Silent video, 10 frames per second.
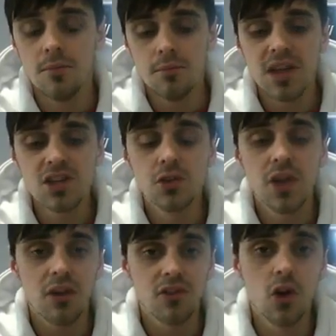make sure
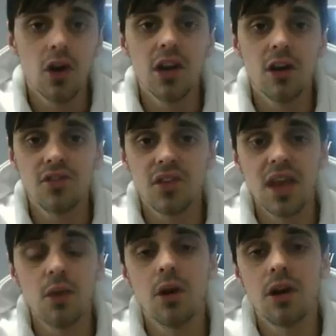that I've got enough to
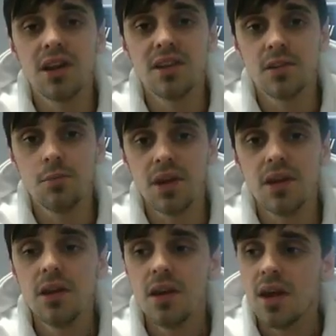get where I need to
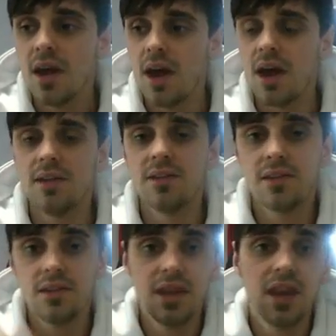be, and
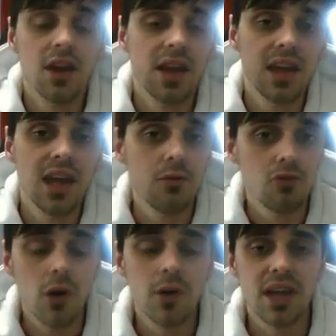then I can keep
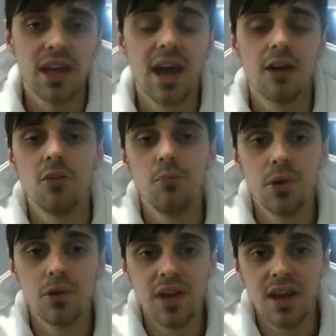growing the account and
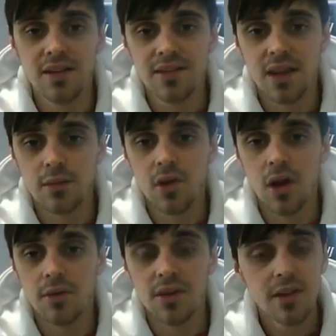building it at the same
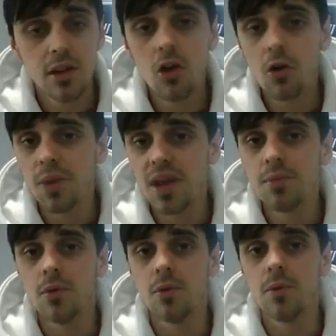time. There's a lot of
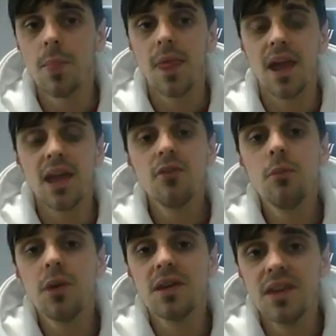people, even
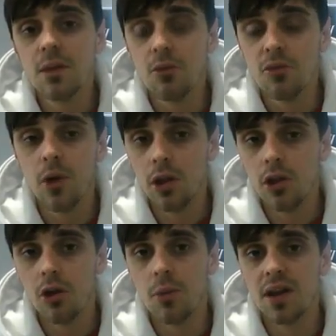on my team, who've put a
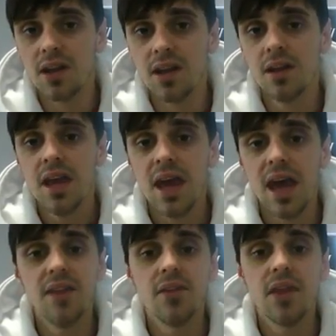lot of money in
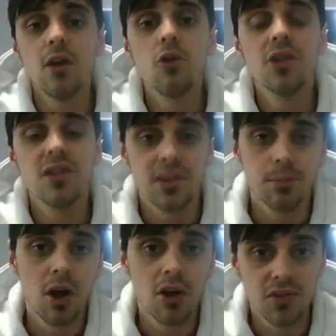and they're already
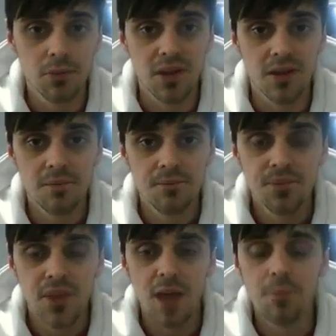surpassed me.
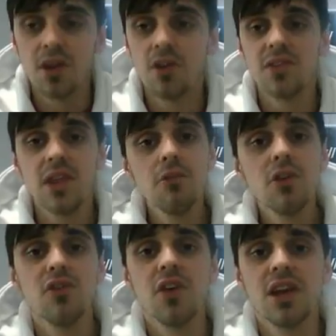And because they're in
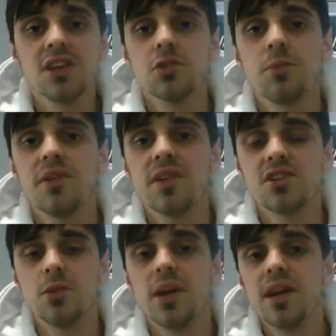a financial
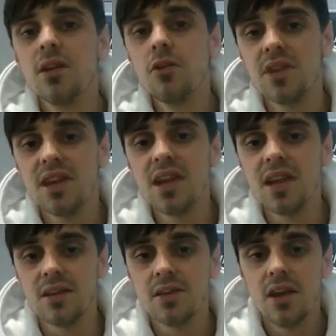position where they don't
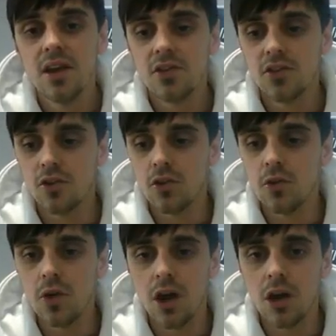need
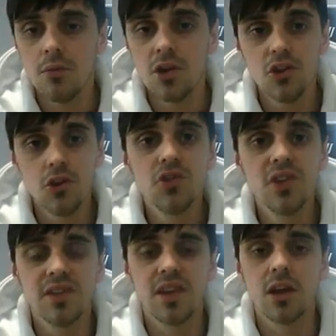to use
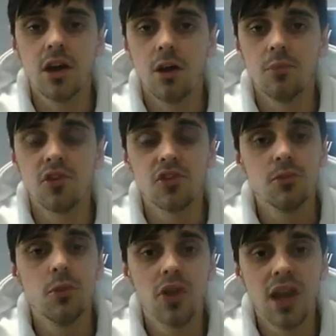this income to
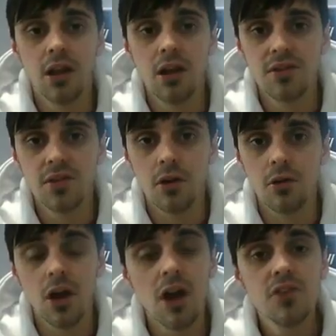support their
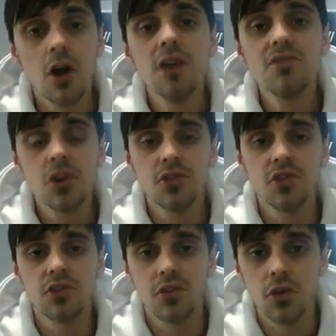lifestyle. I've
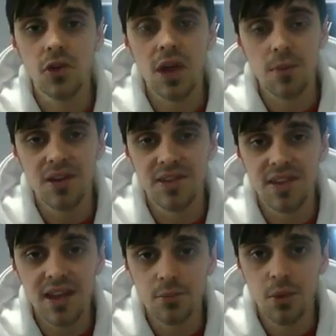chosen to do that because
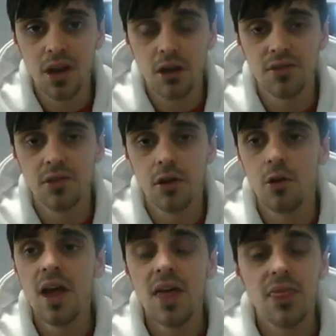that is my
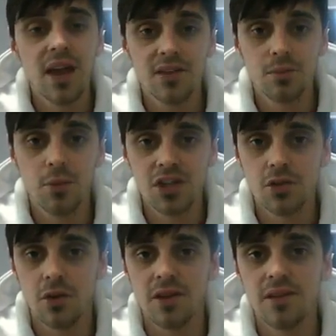lifestyle, that is my
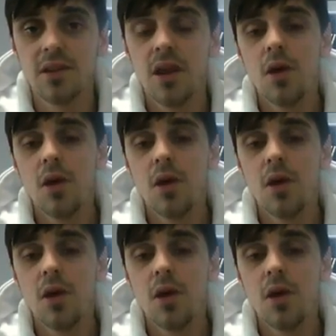choice.